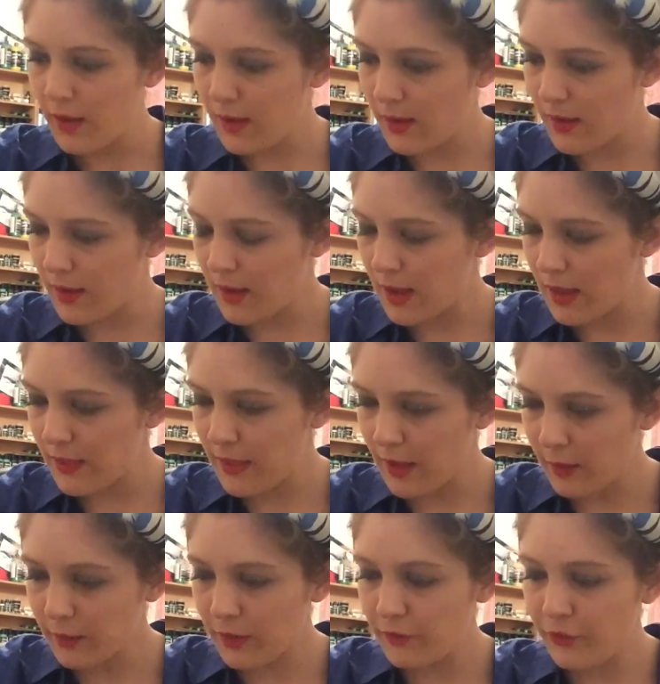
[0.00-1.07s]
Uh, then
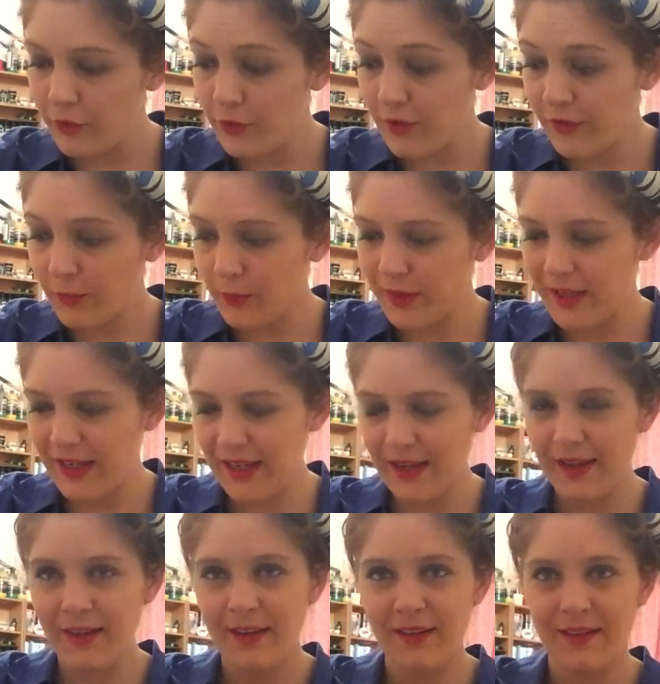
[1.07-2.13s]
I'm going to do this one
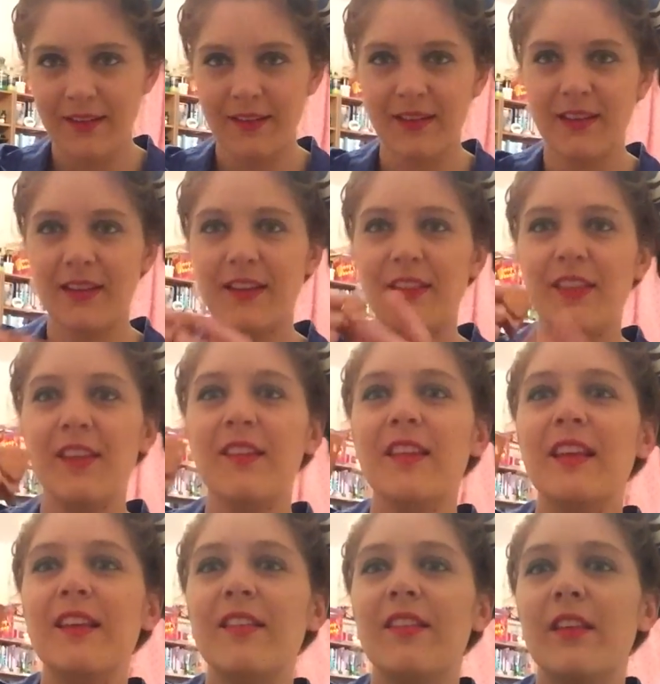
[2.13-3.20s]
here. This
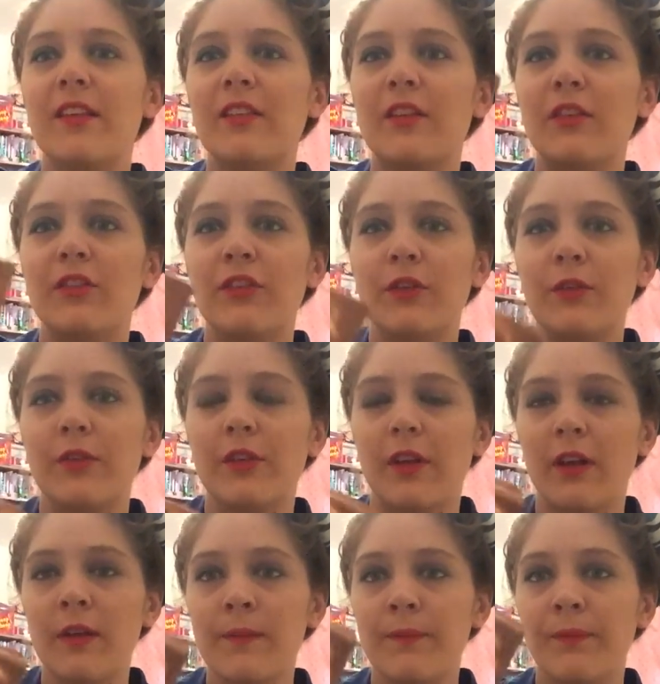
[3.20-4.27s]
is the
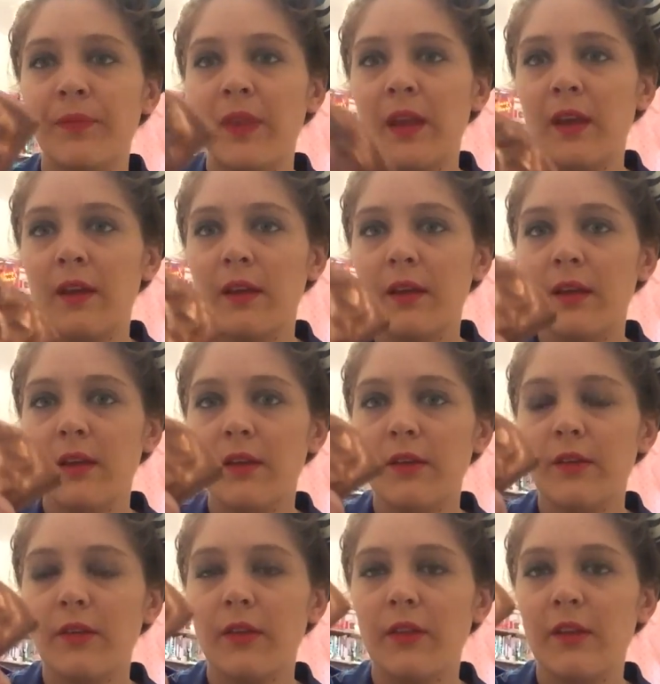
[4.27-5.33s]
Seducer.
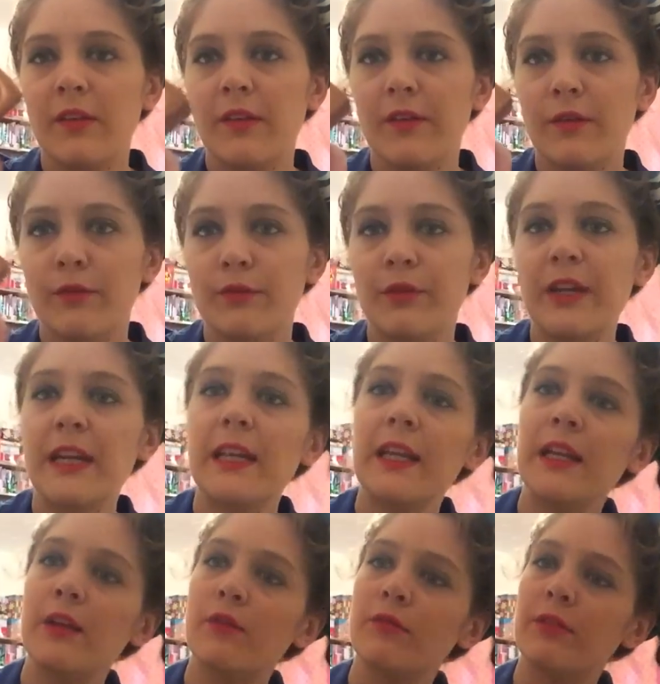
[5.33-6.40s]
So this is a
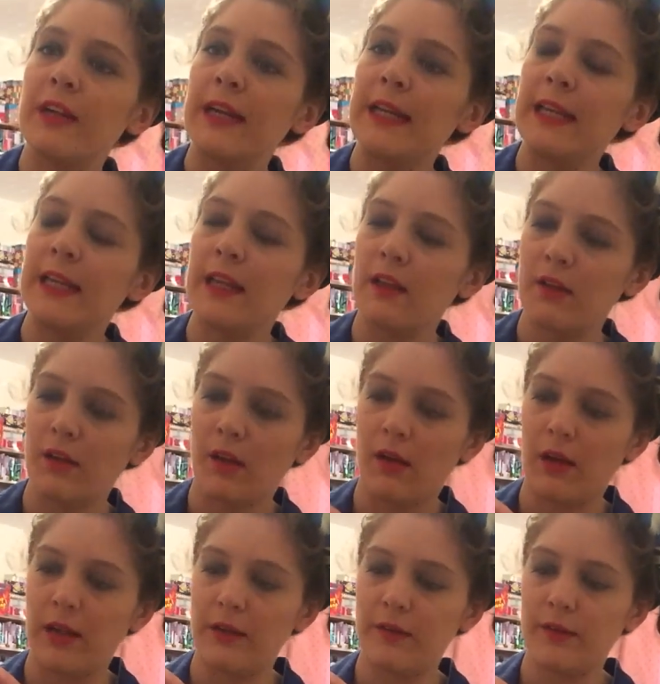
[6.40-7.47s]
really, really
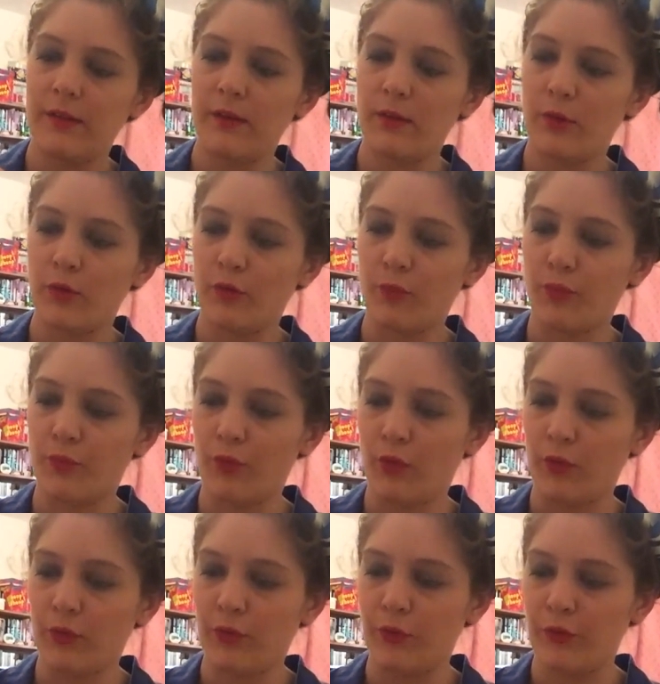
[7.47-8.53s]
nice sort of
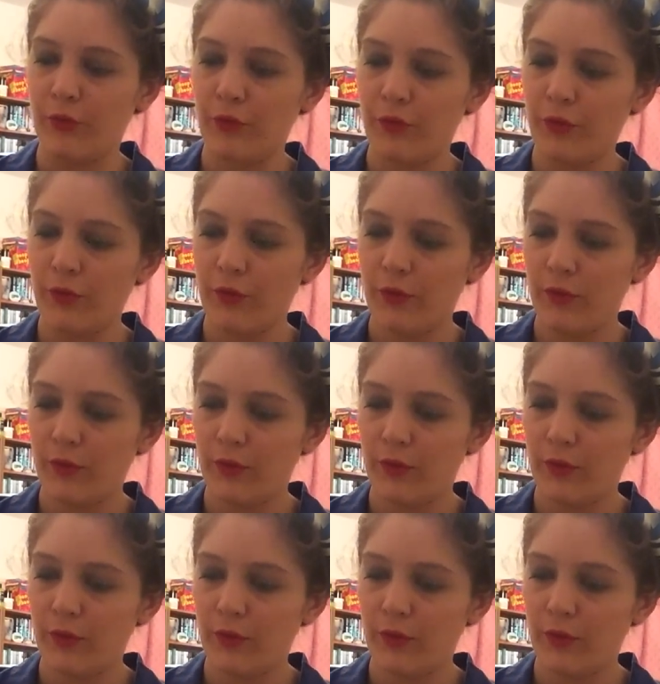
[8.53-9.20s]
bronze,